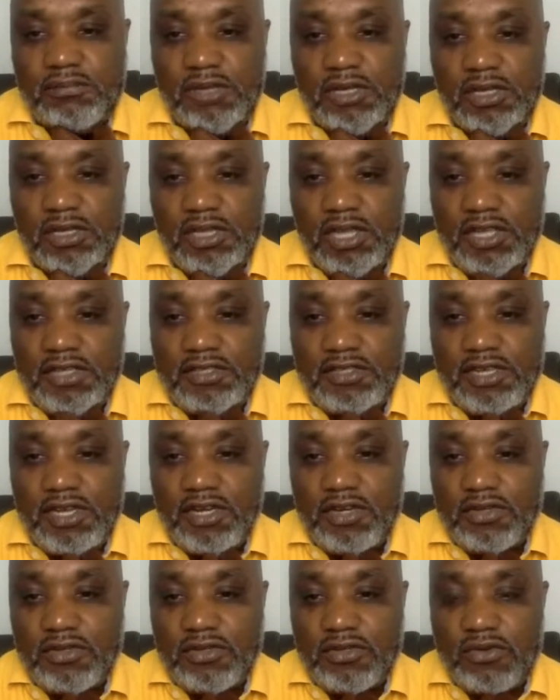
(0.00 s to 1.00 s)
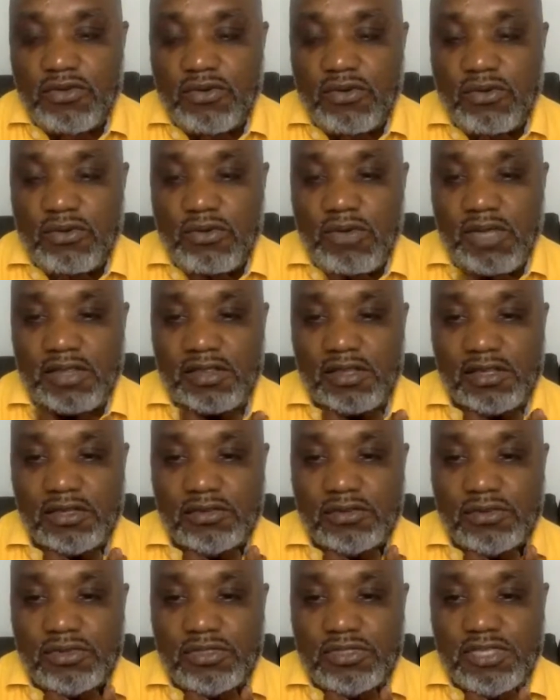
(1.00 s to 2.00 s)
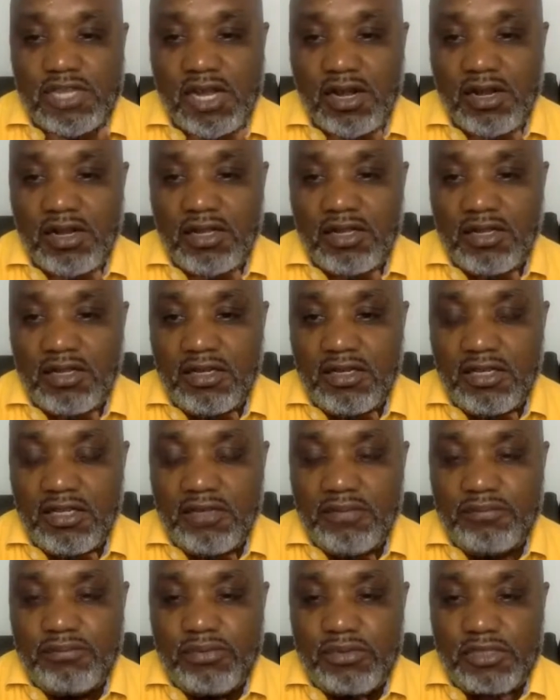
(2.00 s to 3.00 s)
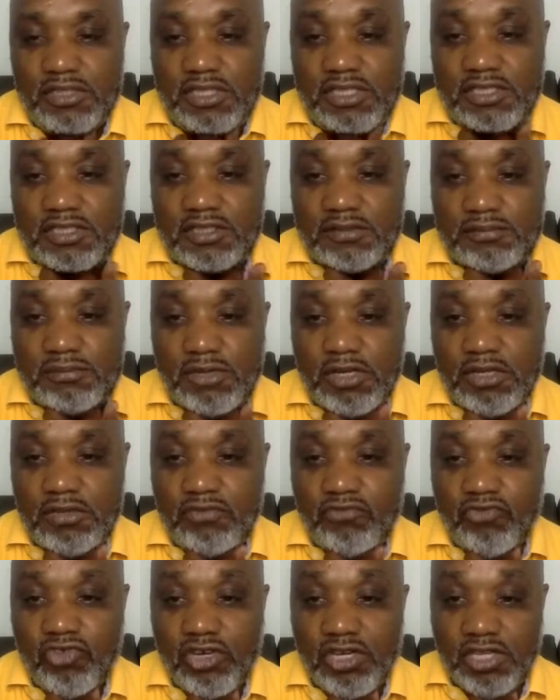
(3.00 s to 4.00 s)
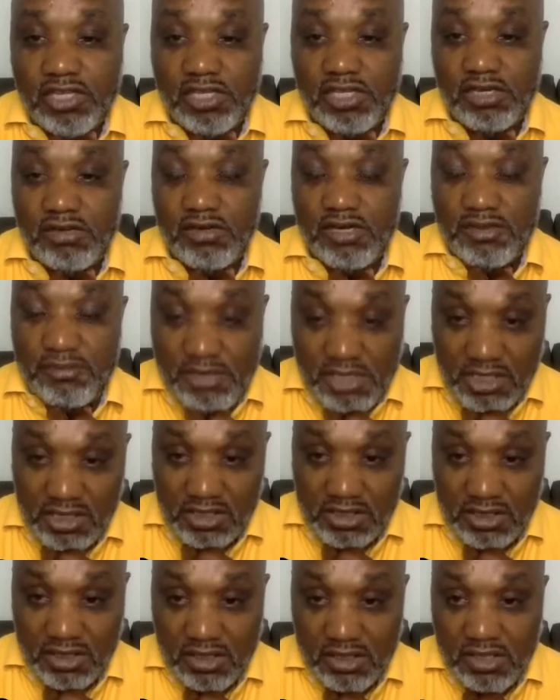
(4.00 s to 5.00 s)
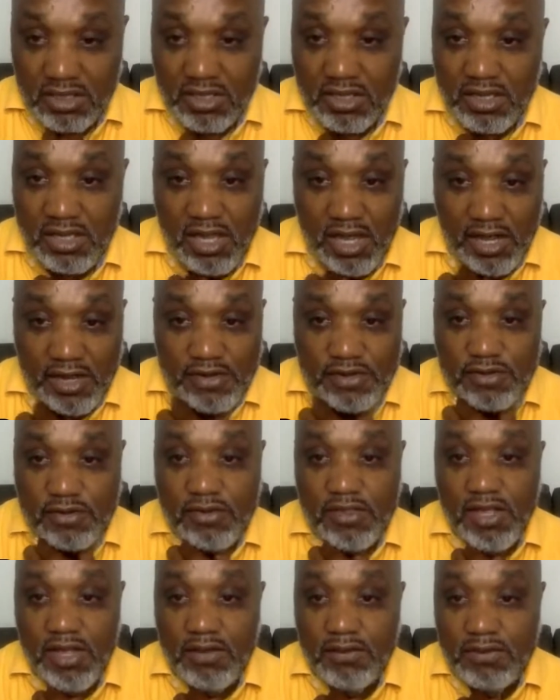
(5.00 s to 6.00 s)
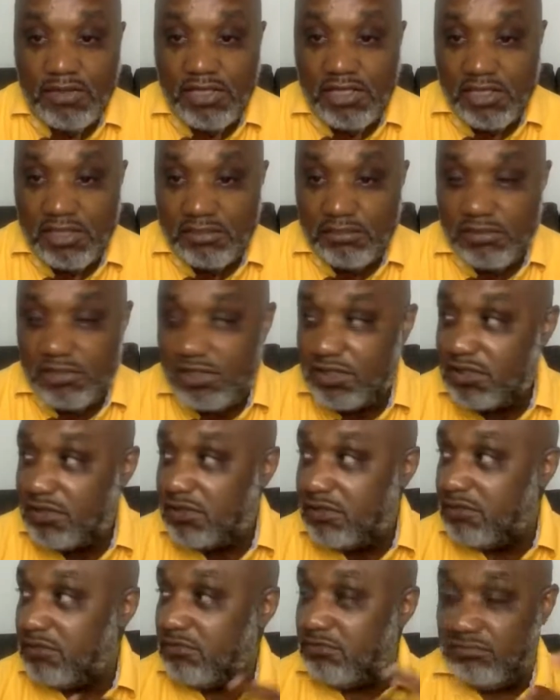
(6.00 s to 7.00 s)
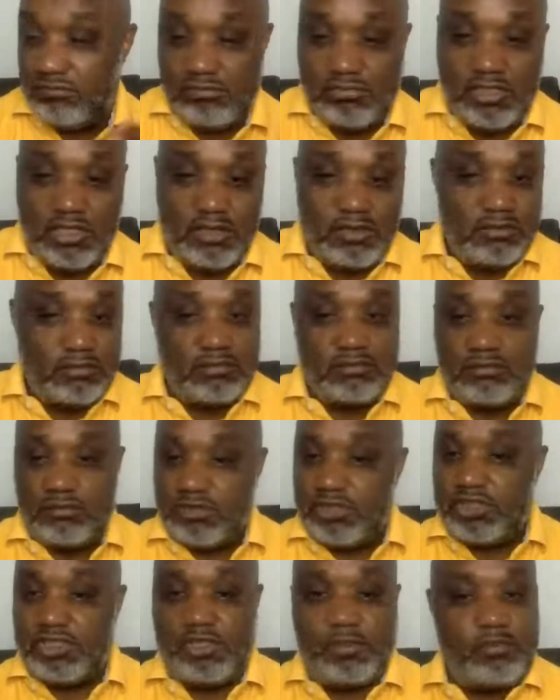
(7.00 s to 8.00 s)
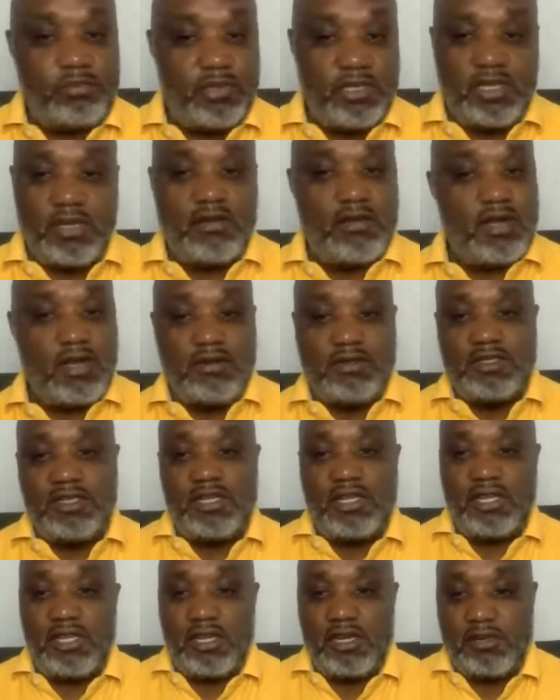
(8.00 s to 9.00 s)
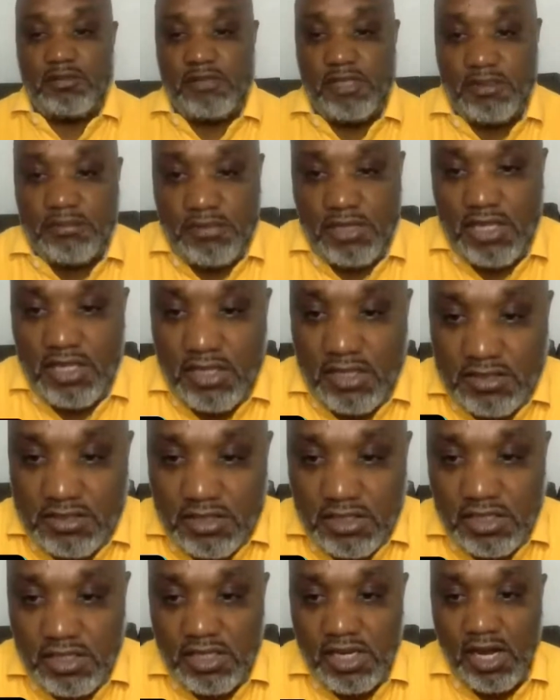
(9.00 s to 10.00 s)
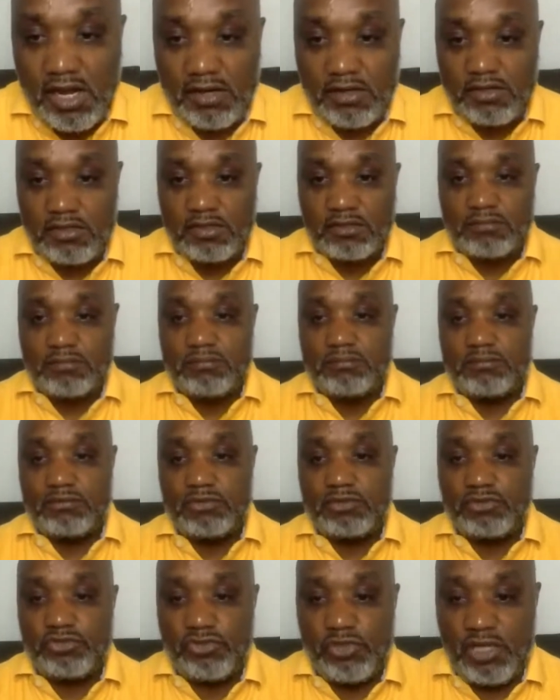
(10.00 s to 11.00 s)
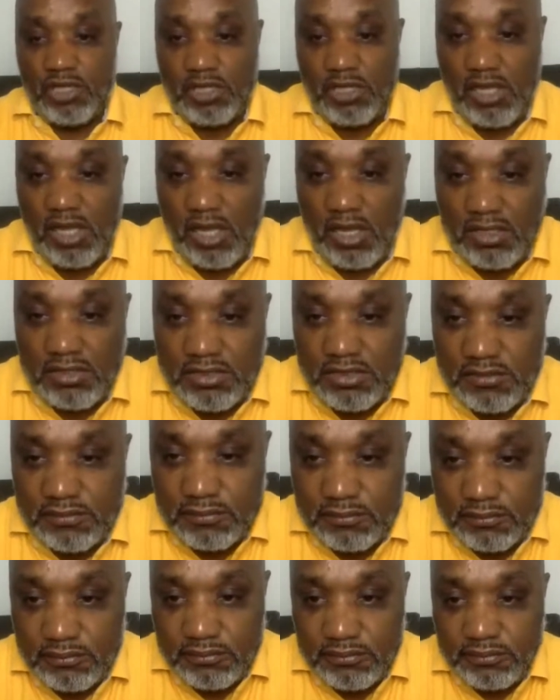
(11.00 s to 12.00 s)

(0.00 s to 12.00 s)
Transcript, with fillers: But I so I don't know what their rules are in importation. But for the Caribbean, I know that we can be, you know, shipping around in the Caribbean because of the CARICOM trade laws.